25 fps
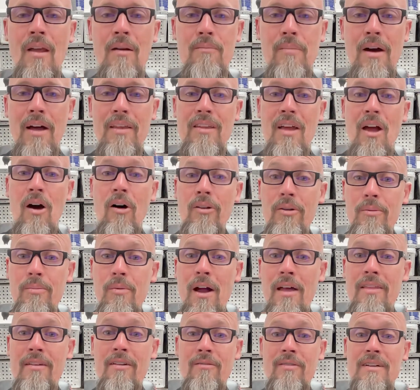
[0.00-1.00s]
But the older
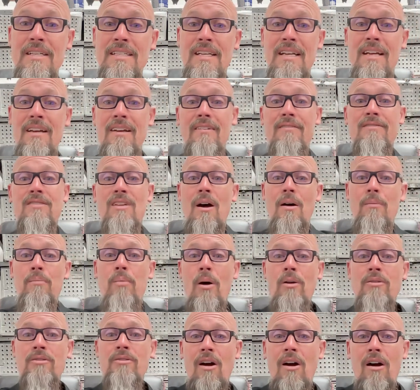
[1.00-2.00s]
brother receives a
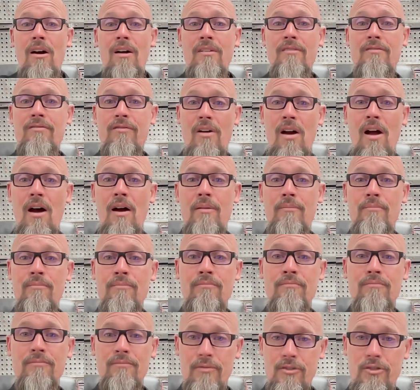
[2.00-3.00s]
postcard from
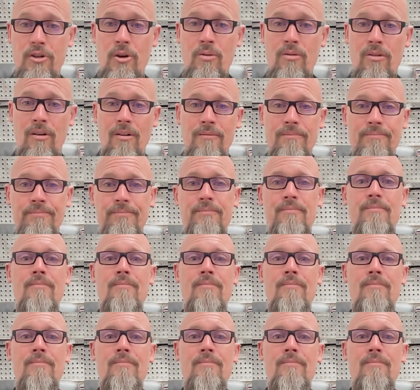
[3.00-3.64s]
Doodle.